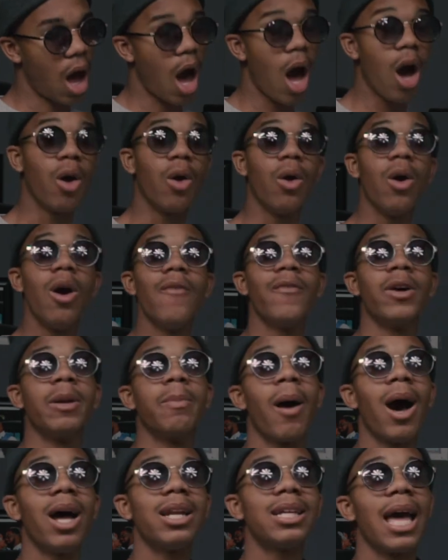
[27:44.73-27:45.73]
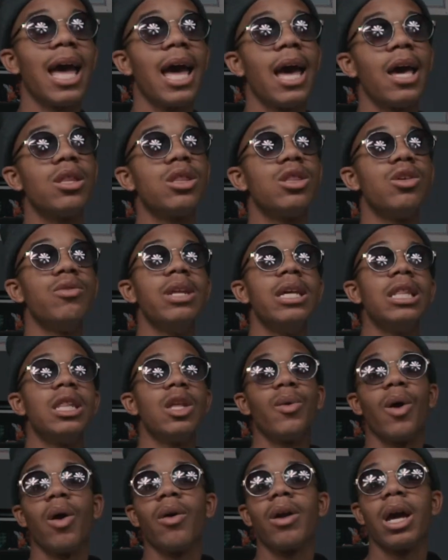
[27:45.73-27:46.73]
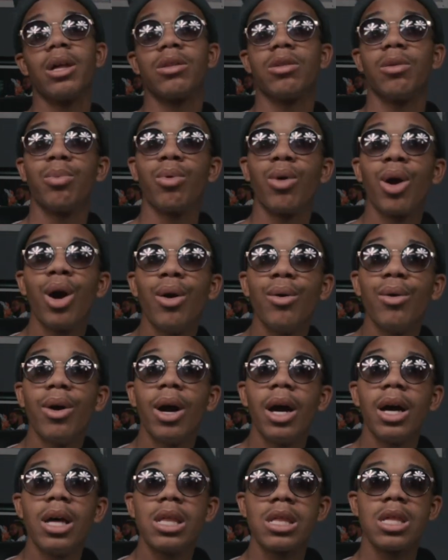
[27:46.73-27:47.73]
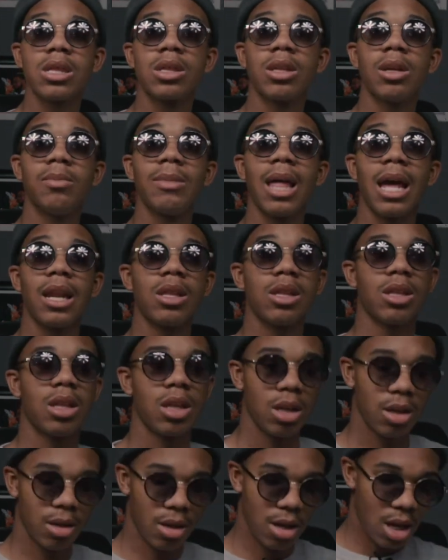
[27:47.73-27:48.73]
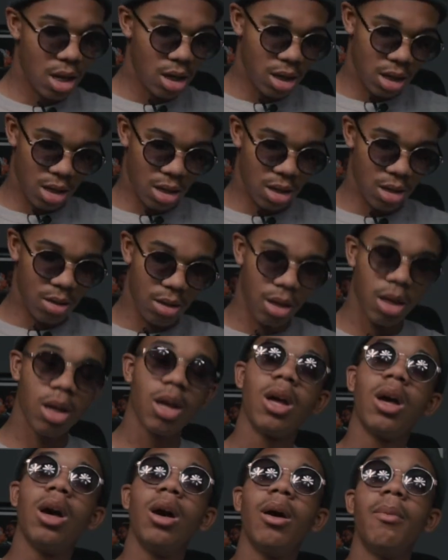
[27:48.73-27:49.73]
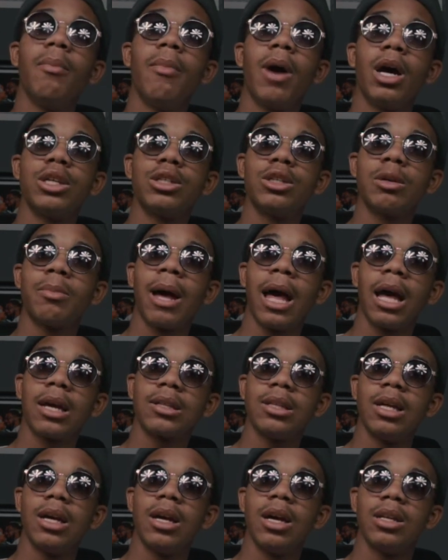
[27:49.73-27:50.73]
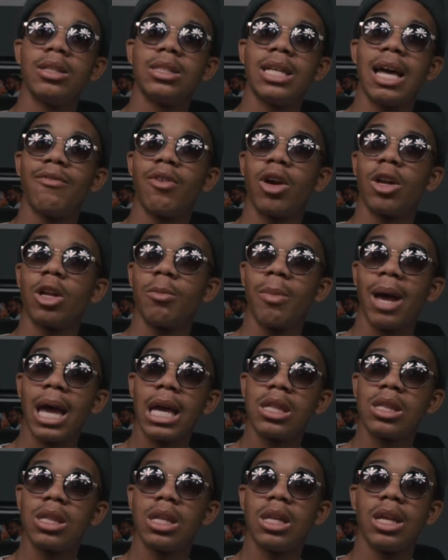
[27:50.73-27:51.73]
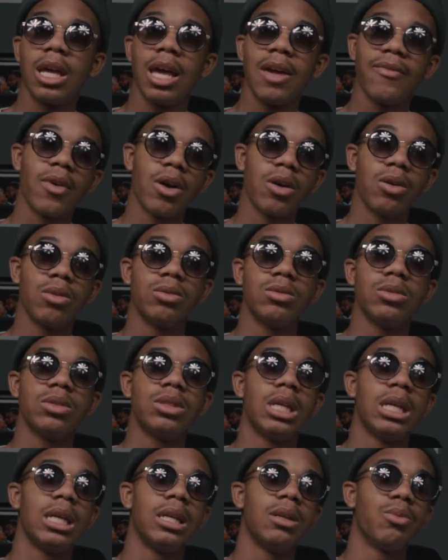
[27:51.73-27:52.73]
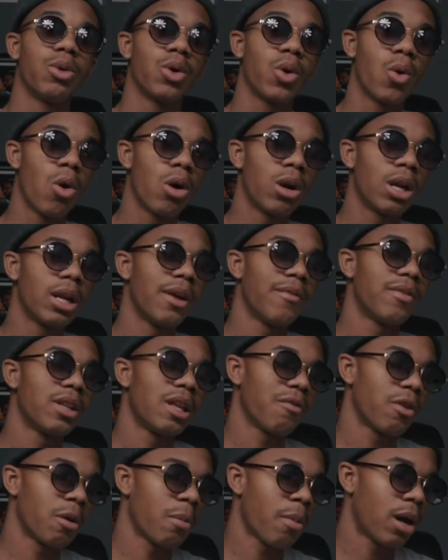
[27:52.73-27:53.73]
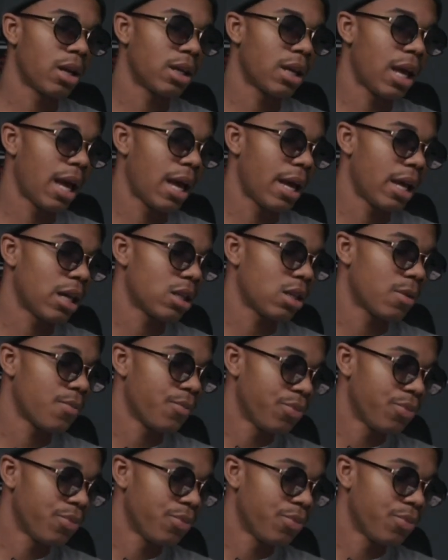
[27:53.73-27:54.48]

Oh, for the podcast, you need the Rodecaster Pro system. That is the monitor box to have all your mics and headphones and record and everything for your podcast.